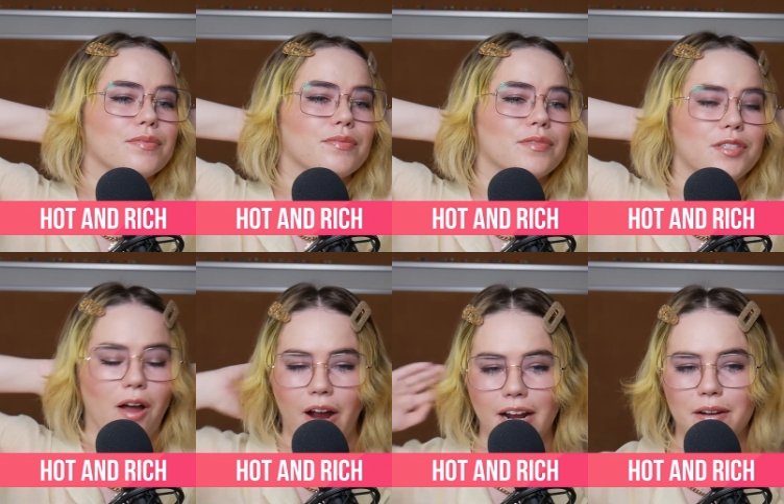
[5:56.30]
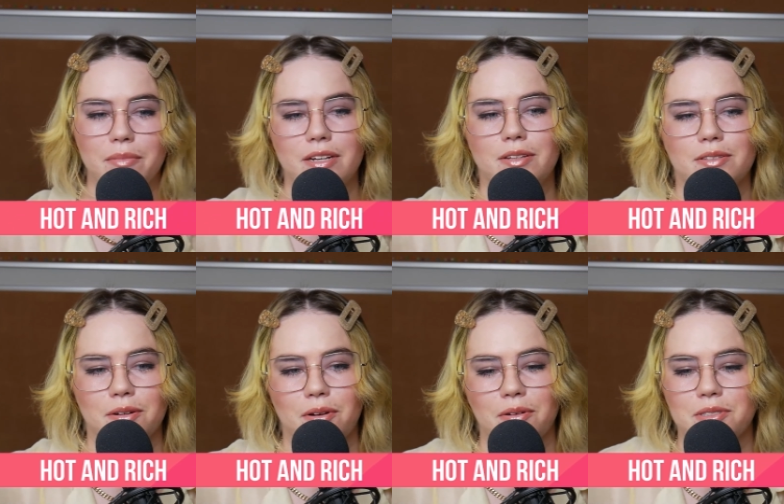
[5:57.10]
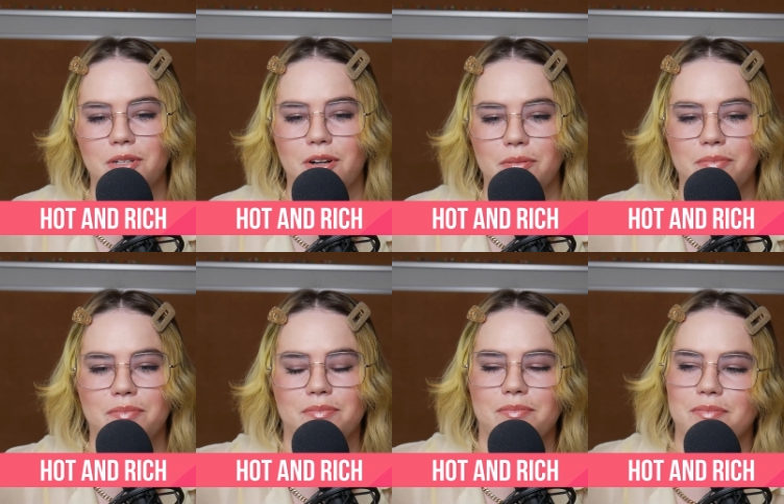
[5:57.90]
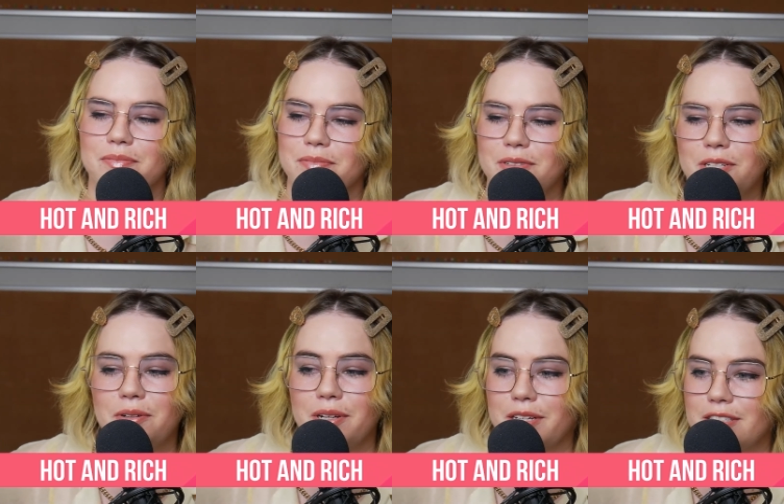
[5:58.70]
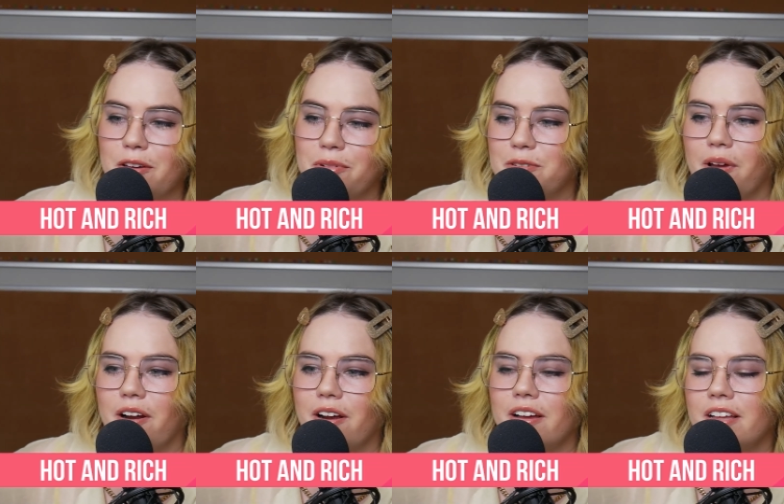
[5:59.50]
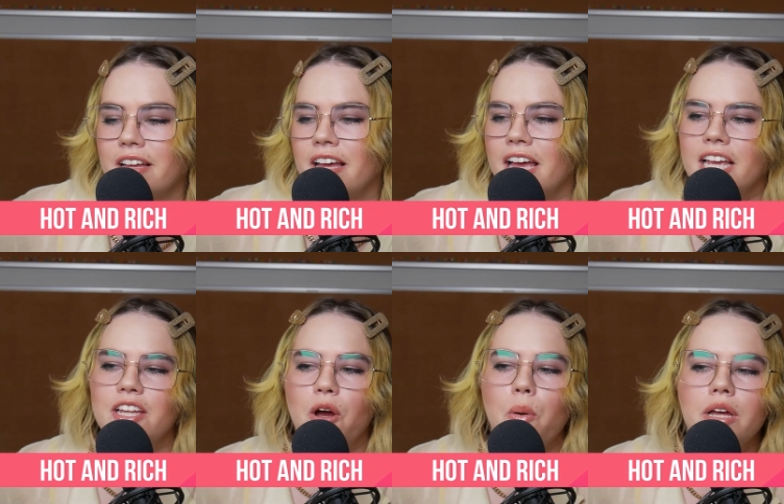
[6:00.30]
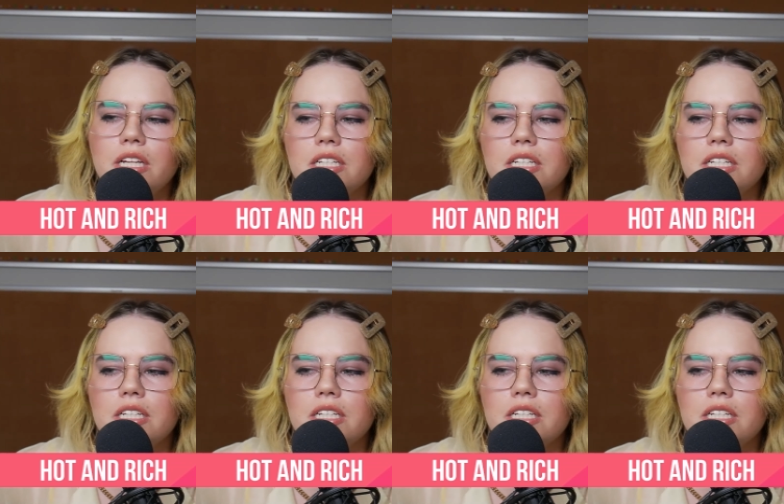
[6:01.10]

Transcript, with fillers: Sorry, I didn't mean to use a gross term tooting so much better. You know what?